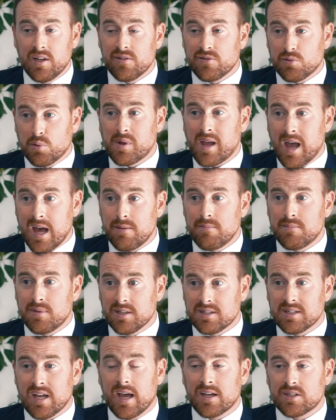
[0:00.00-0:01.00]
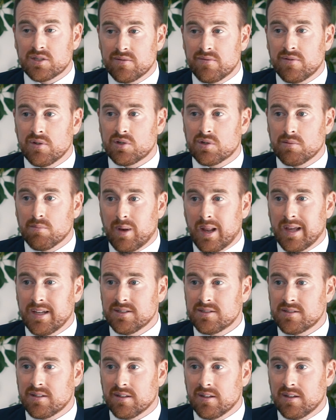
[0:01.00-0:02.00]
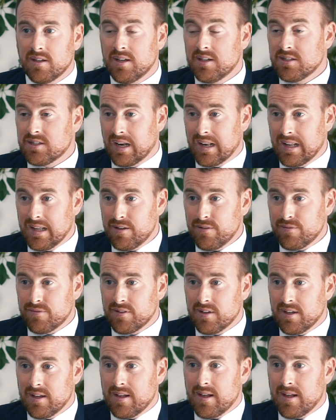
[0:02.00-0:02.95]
So it can be a tax efficient place to live.